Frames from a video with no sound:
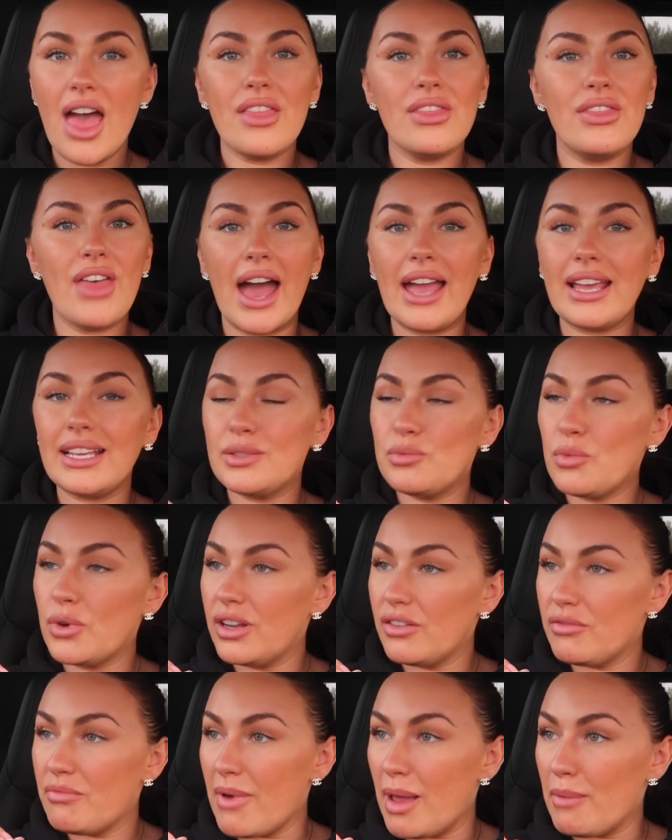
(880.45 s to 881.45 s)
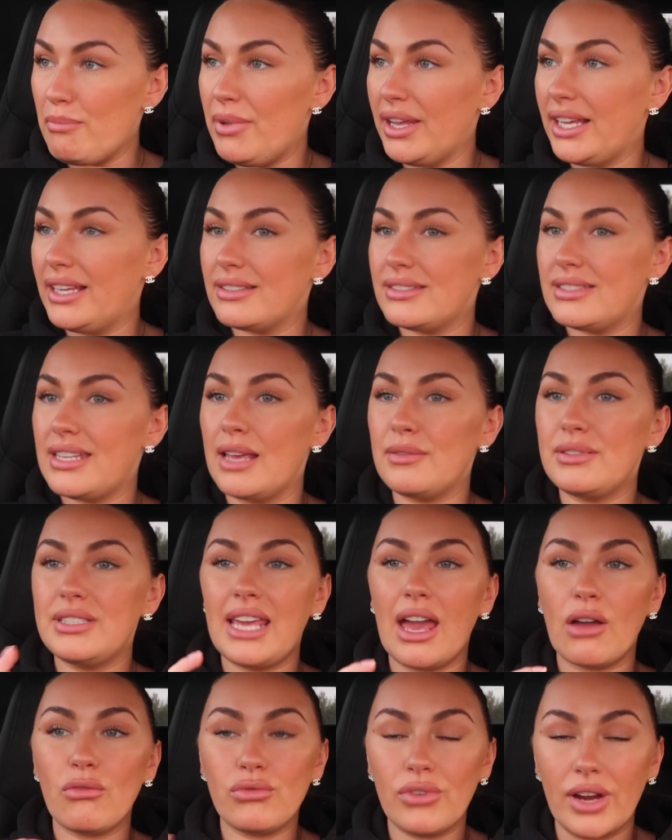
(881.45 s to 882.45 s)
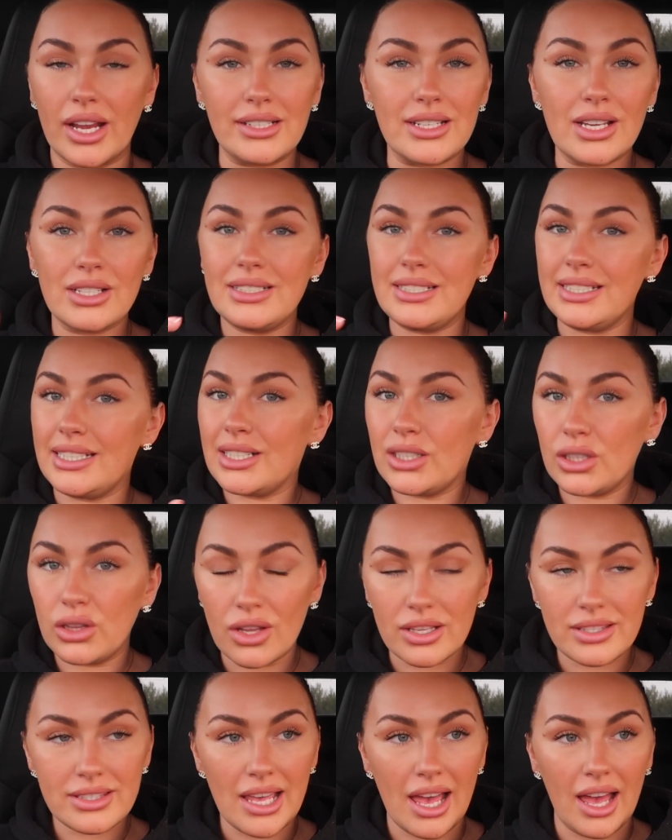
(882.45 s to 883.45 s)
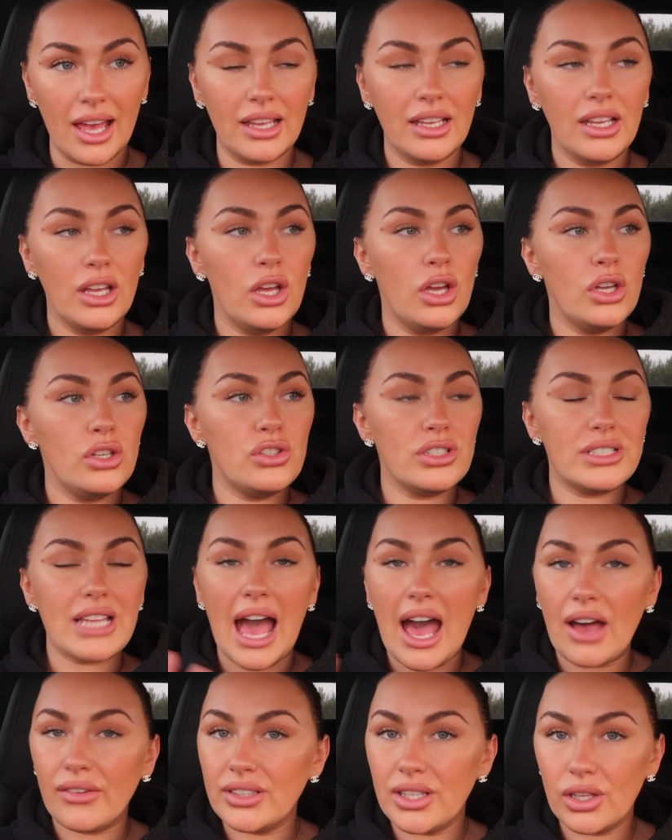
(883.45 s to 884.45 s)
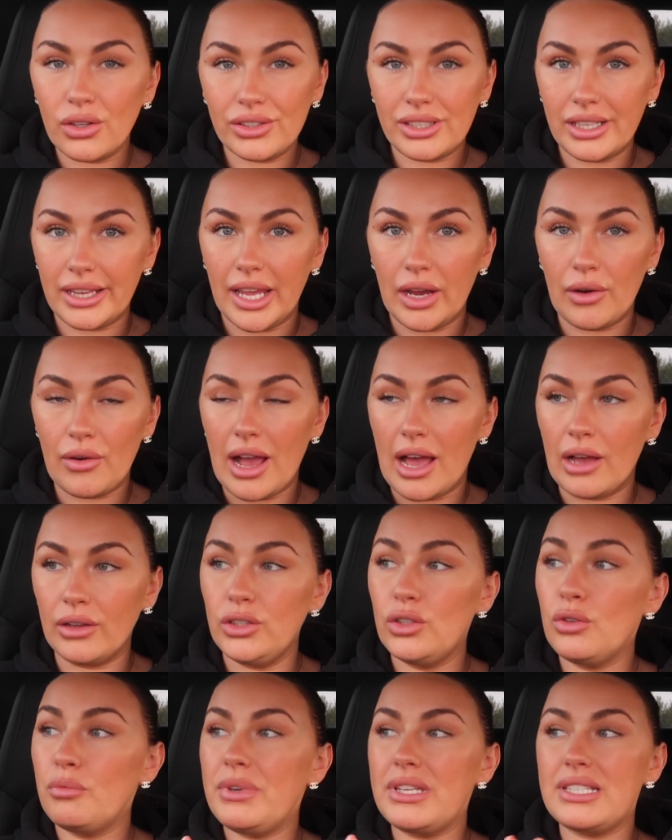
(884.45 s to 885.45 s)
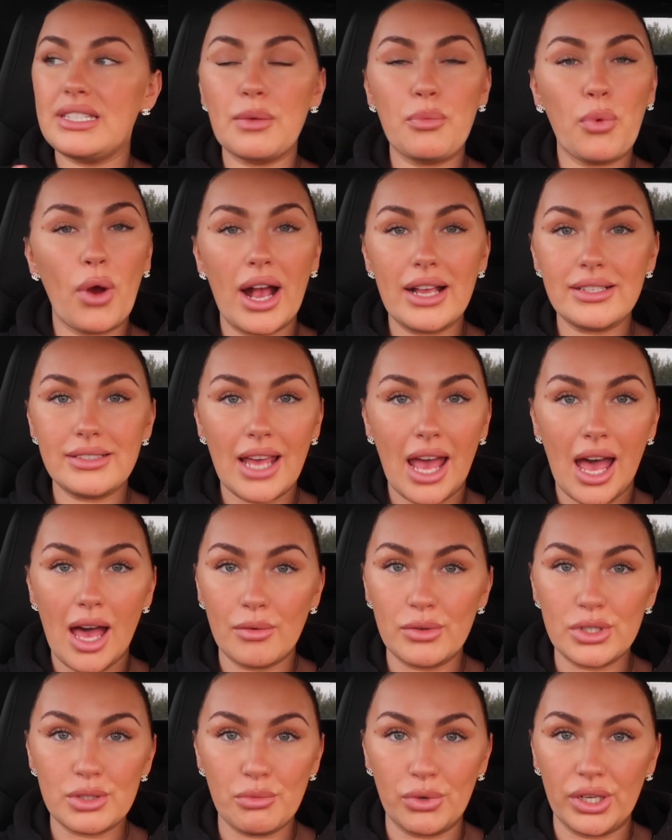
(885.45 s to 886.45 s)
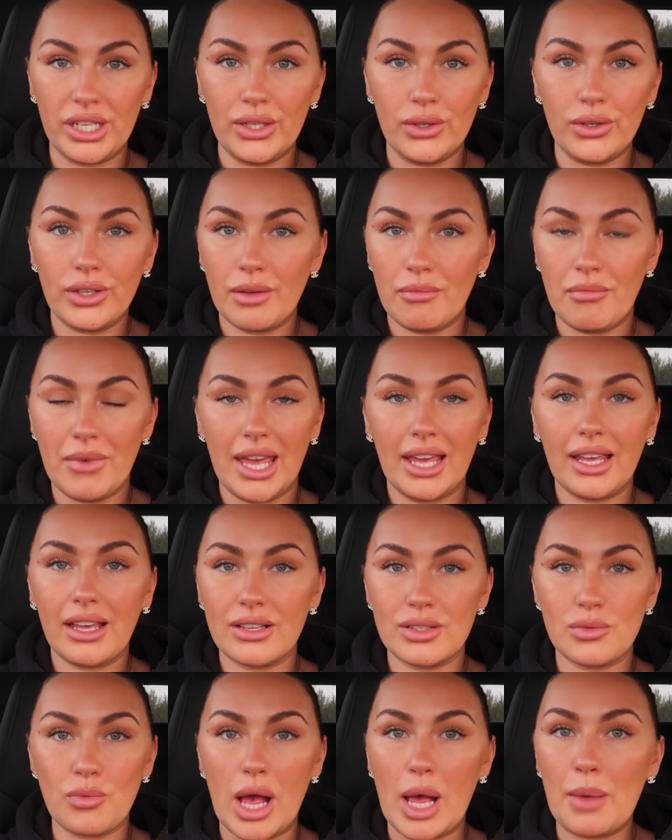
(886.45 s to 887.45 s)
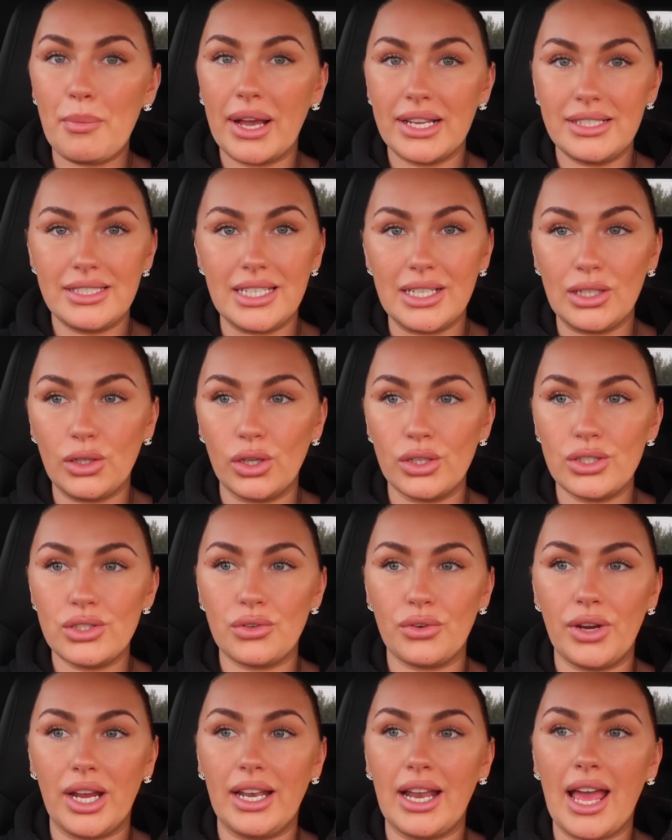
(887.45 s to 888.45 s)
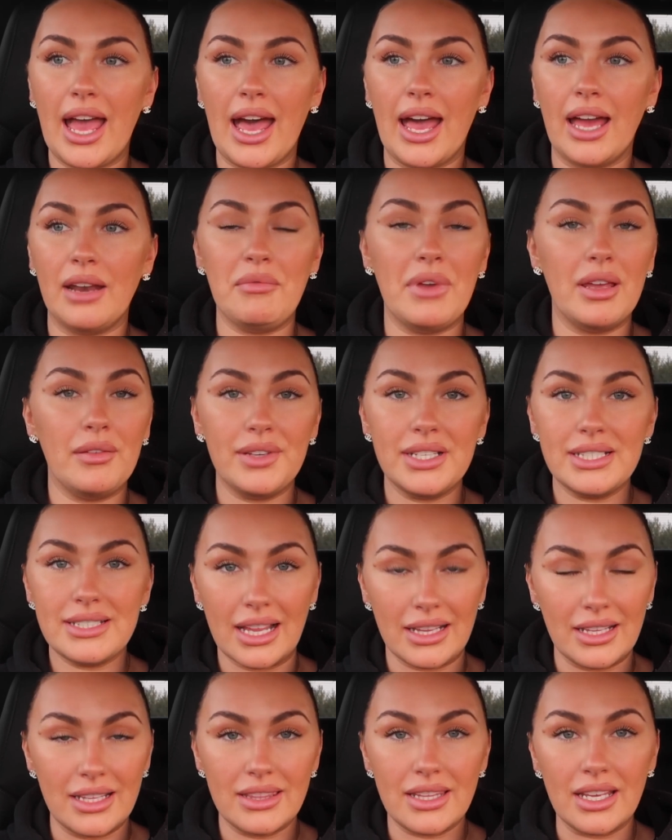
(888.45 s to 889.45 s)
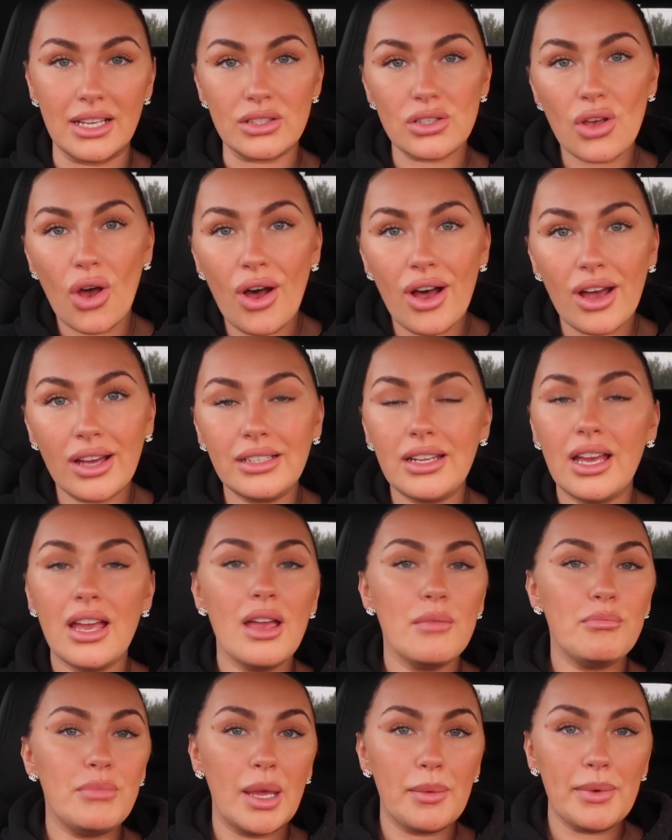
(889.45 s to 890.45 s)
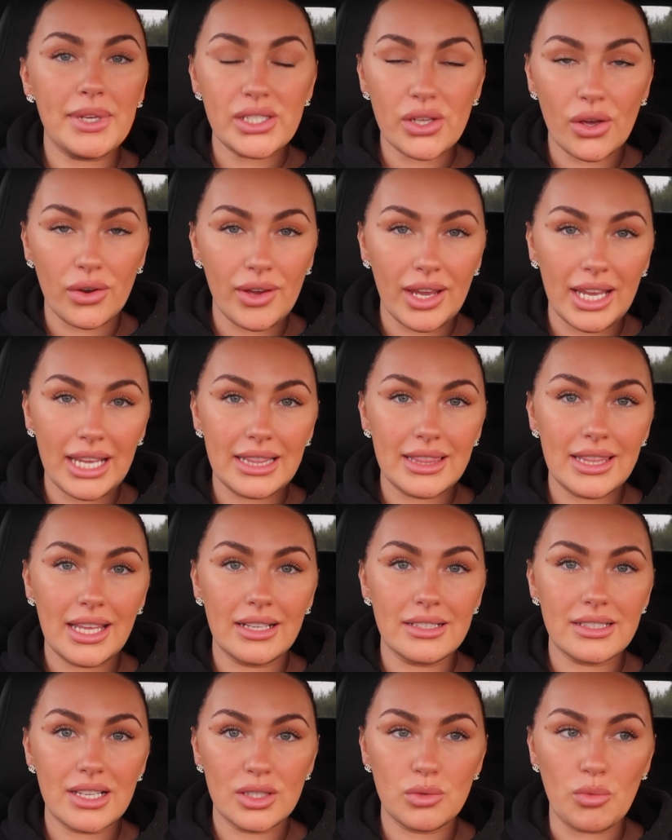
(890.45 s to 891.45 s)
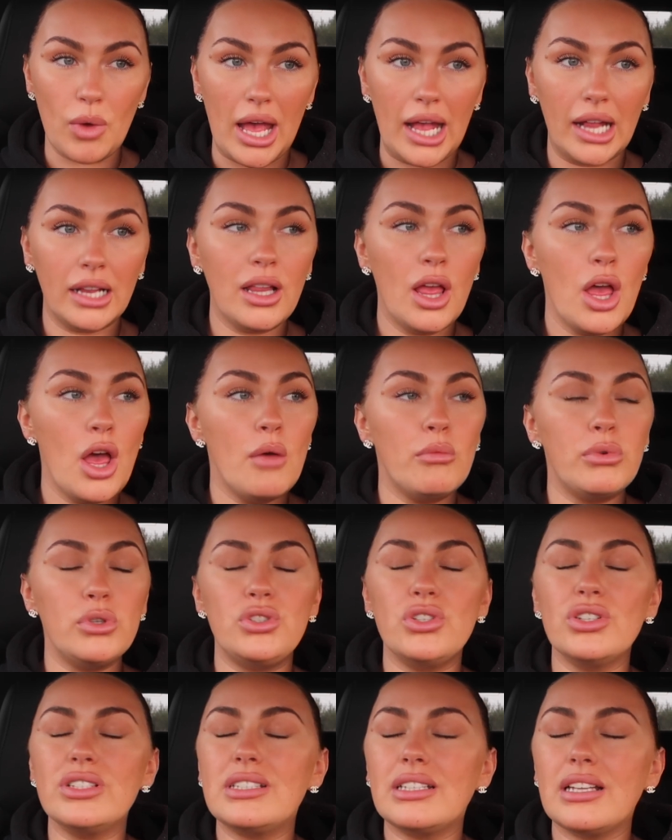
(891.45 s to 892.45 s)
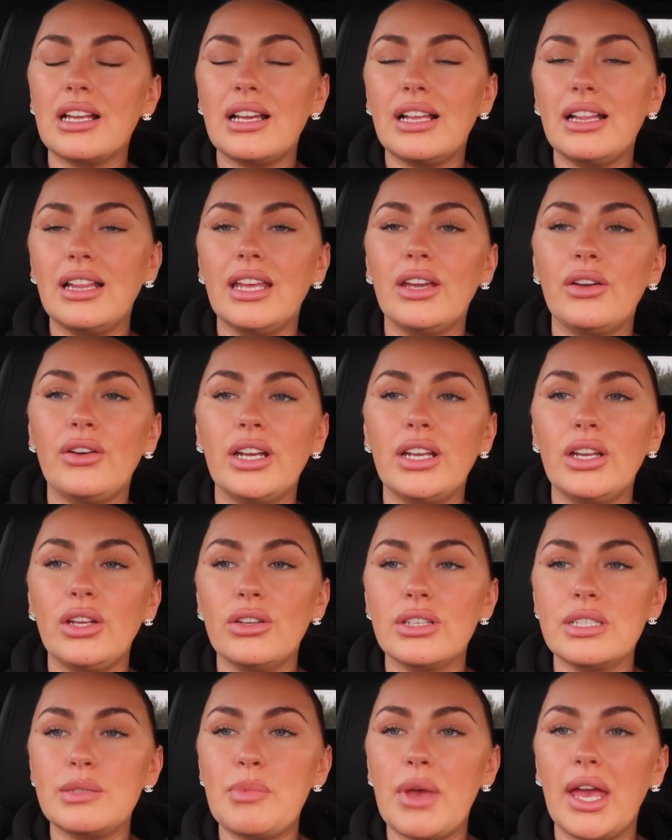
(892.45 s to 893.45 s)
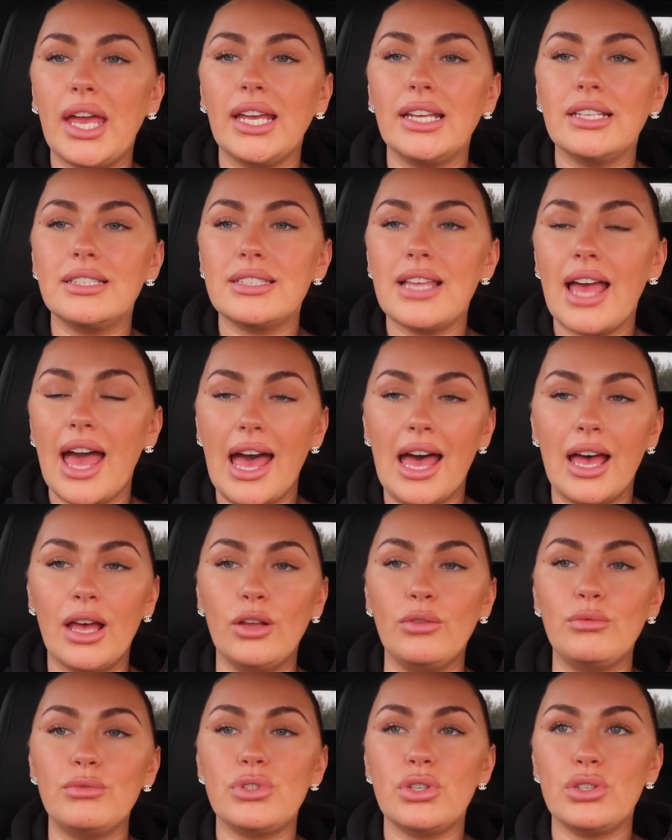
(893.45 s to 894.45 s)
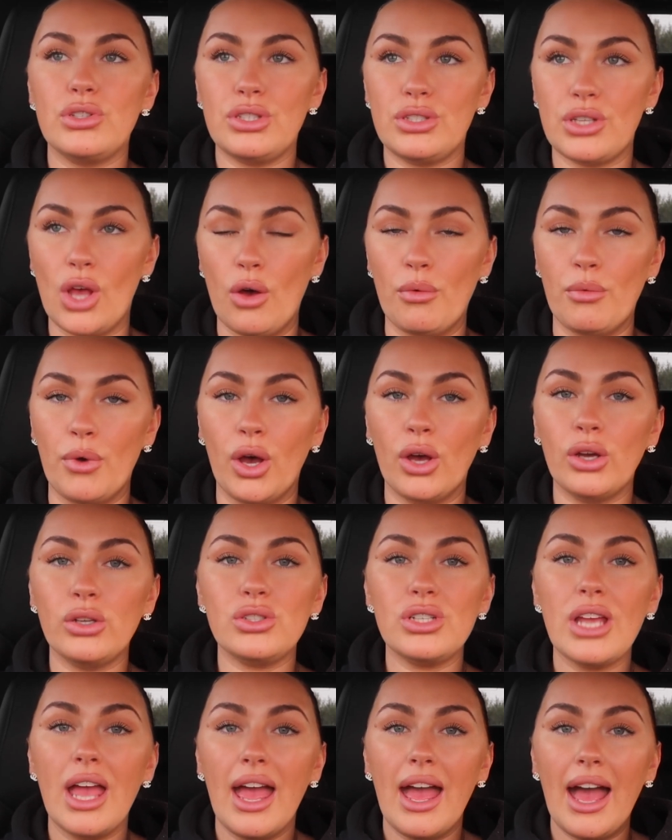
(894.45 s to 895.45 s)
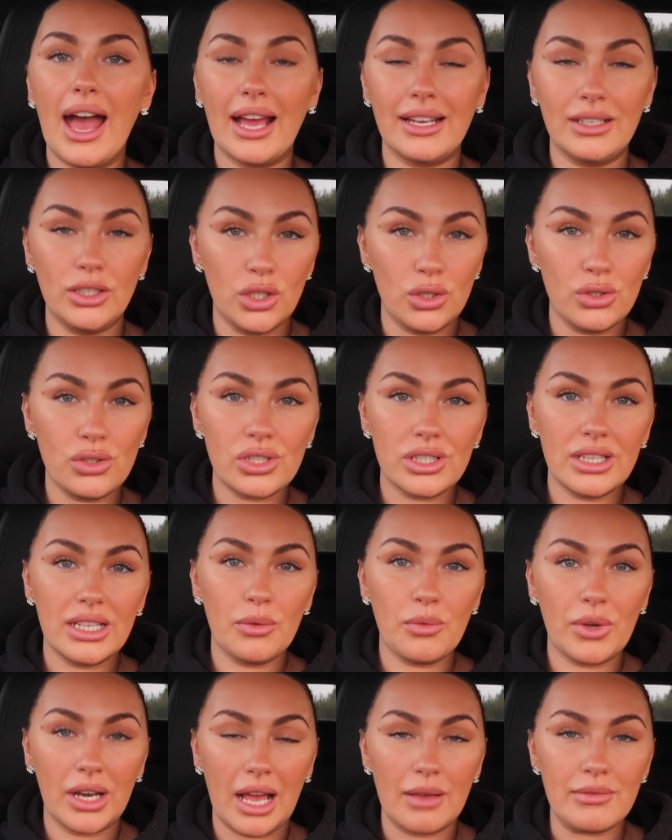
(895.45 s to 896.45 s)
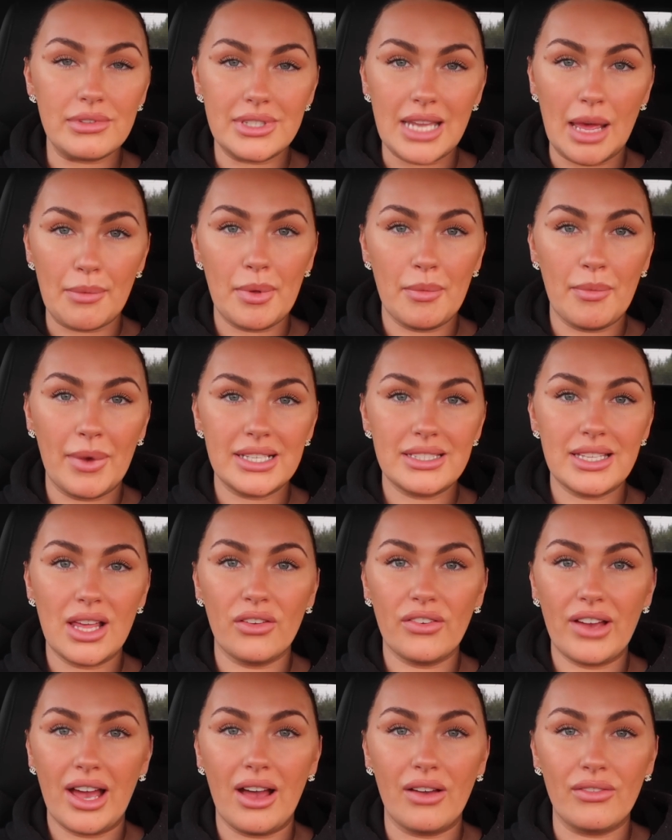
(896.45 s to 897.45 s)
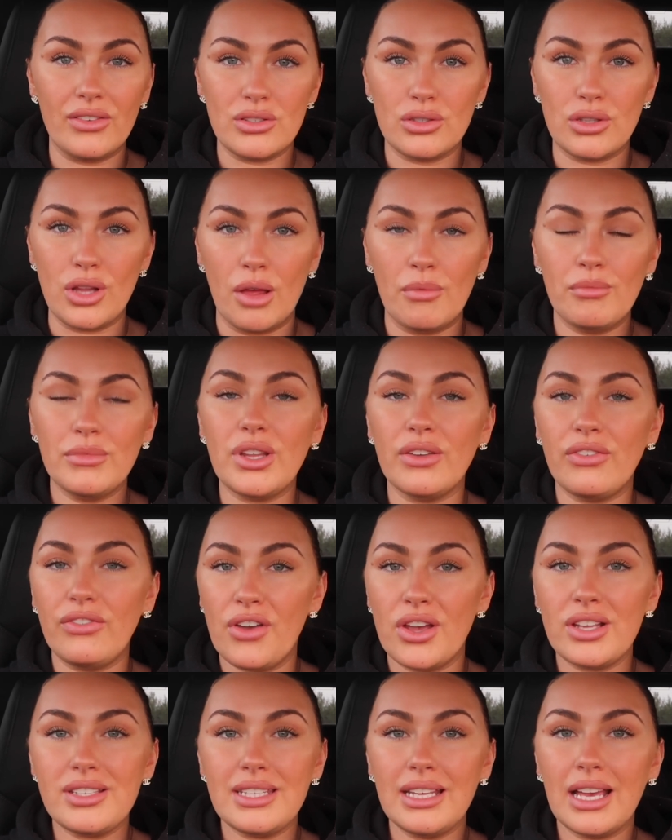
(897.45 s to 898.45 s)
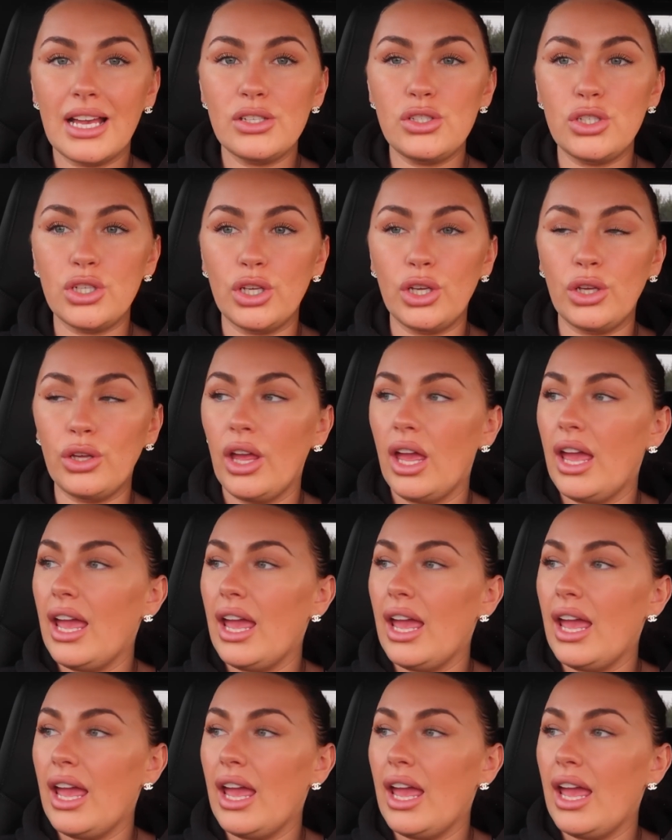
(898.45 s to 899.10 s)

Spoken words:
That is one of my biggest tips. Get rid, declutter, just have a little clear out. You'll be surprised at how much money you can make as well by decluttering and maybe selling things on, maybe donating things as well. But just clearing your space helps so much. And usually when I'm snapping myself out of a slump, the first thing I do